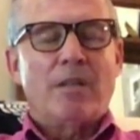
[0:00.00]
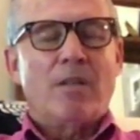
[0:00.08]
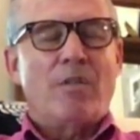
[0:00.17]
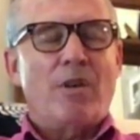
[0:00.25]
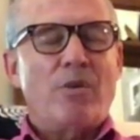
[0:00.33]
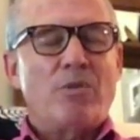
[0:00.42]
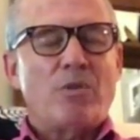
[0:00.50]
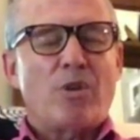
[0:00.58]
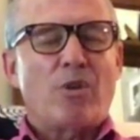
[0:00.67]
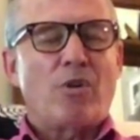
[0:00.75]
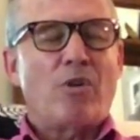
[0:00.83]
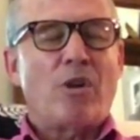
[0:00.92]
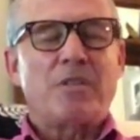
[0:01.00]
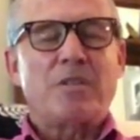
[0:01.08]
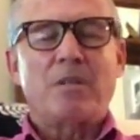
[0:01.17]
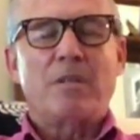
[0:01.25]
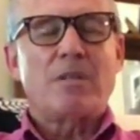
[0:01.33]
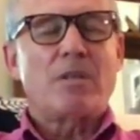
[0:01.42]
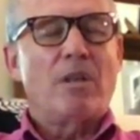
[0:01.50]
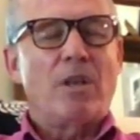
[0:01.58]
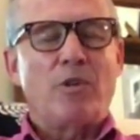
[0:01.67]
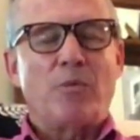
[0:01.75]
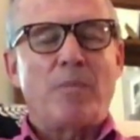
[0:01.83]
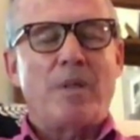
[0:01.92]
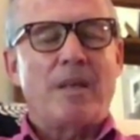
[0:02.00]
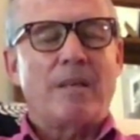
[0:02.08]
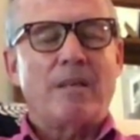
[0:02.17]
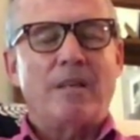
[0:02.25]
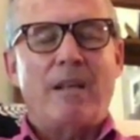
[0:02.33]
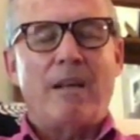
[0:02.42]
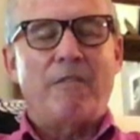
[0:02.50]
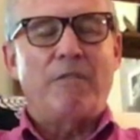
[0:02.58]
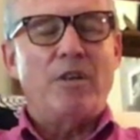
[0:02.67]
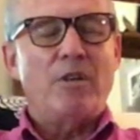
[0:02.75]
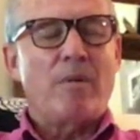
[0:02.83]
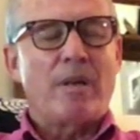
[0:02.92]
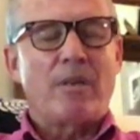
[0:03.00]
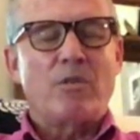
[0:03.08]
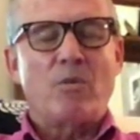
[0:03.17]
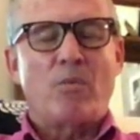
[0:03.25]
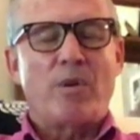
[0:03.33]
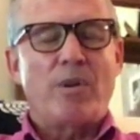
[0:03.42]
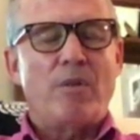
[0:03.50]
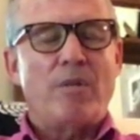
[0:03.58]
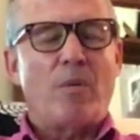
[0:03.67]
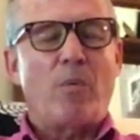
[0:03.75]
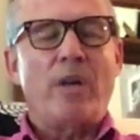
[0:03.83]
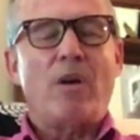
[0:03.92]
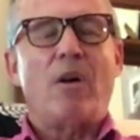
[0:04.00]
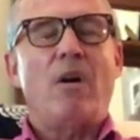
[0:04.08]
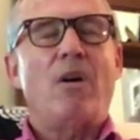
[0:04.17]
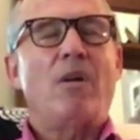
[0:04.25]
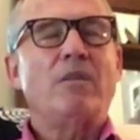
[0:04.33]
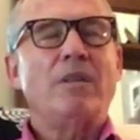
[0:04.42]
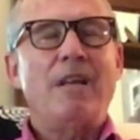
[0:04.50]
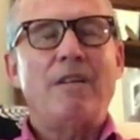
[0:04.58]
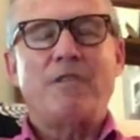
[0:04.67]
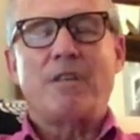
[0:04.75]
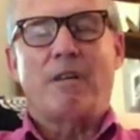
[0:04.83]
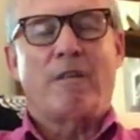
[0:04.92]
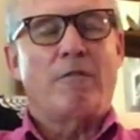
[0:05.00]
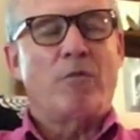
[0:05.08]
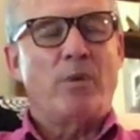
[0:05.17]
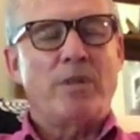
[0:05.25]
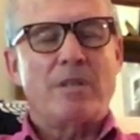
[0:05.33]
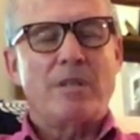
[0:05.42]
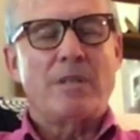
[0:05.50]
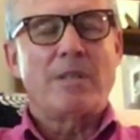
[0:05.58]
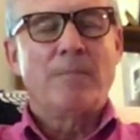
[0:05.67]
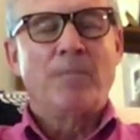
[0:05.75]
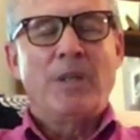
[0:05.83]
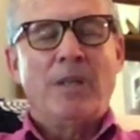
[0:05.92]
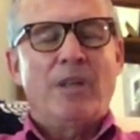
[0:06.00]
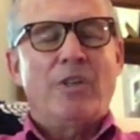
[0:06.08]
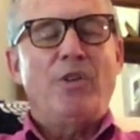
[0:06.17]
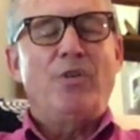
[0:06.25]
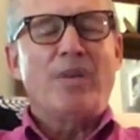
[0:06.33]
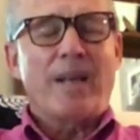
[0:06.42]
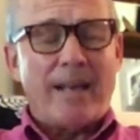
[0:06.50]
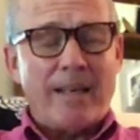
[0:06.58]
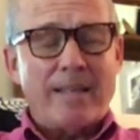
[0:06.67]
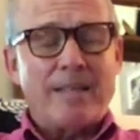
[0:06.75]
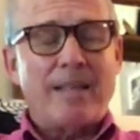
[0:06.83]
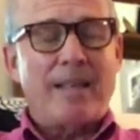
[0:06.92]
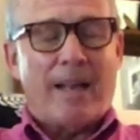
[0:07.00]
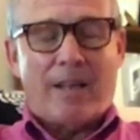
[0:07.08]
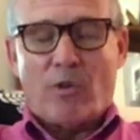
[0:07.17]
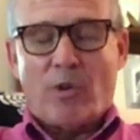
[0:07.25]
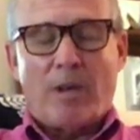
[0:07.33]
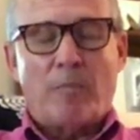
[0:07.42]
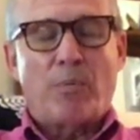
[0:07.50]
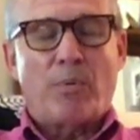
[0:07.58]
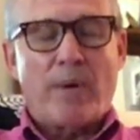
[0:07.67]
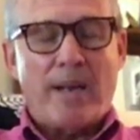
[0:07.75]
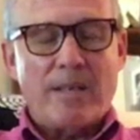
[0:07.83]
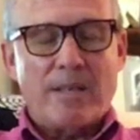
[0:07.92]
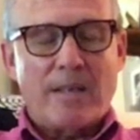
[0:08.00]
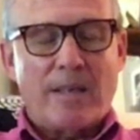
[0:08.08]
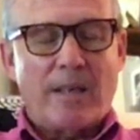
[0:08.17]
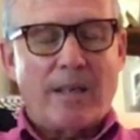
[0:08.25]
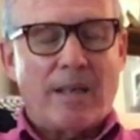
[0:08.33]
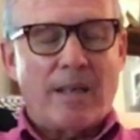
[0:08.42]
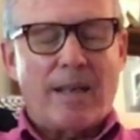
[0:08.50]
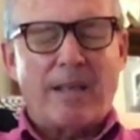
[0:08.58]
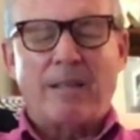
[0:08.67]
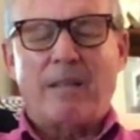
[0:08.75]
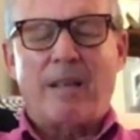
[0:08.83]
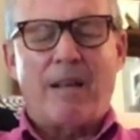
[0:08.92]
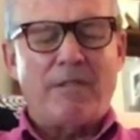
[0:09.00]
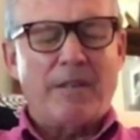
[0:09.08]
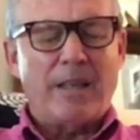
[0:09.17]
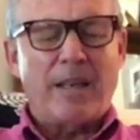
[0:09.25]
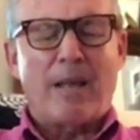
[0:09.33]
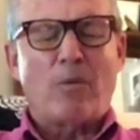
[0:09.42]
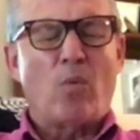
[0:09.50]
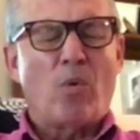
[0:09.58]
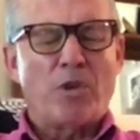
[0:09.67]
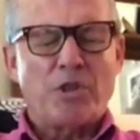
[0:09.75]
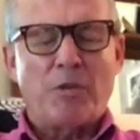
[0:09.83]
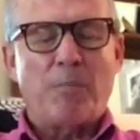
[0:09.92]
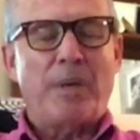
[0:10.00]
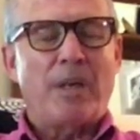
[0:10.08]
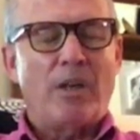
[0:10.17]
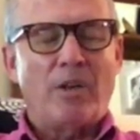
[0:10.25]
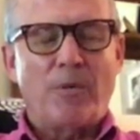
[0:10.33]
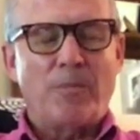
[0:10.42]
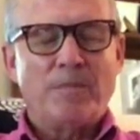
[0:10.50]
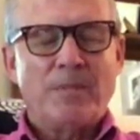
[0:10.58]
those across this globe that love you and adore you, that we all lift our voices united together in praising and loving and worshiping you.